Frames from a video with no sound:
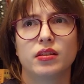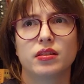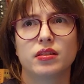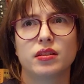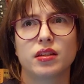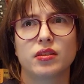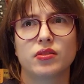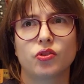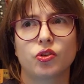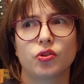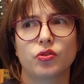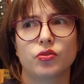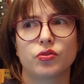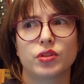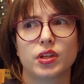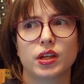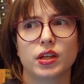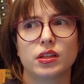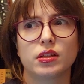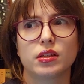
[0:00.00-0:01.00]
Is that how you
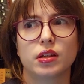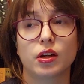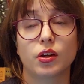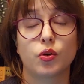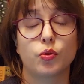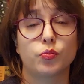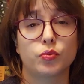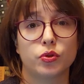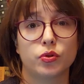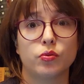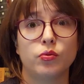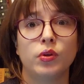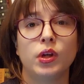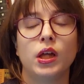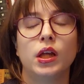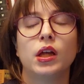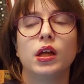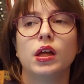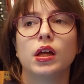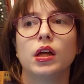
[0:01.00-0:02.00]
say it? I hope so.
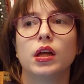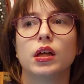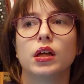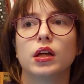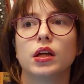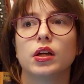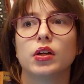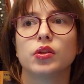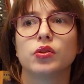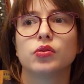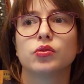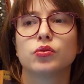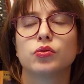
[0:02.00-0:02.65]
Uh,